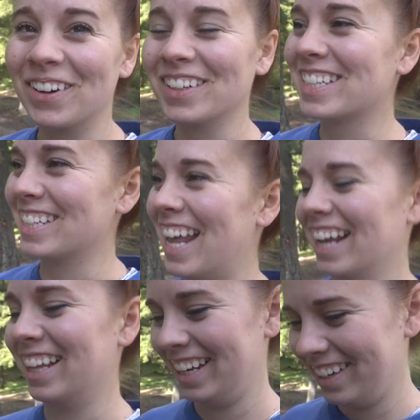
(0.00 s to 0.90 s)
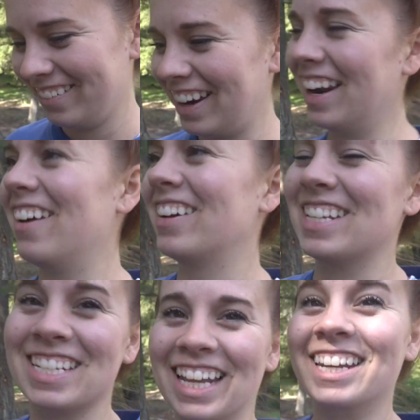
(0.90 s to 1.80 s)
all slacklining right now
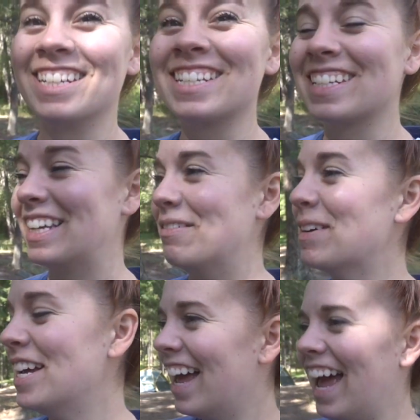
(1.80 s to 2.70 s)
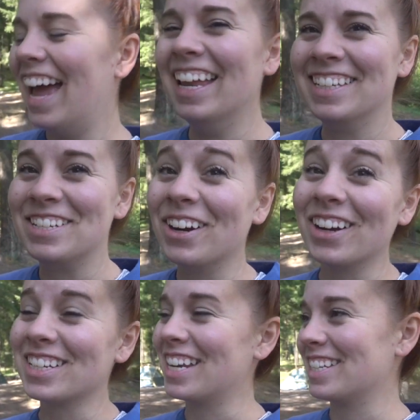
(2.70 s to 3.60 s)
because Len is asleep and
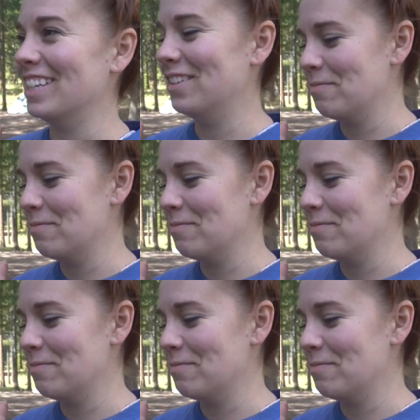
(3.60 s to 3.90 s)
Josh has a new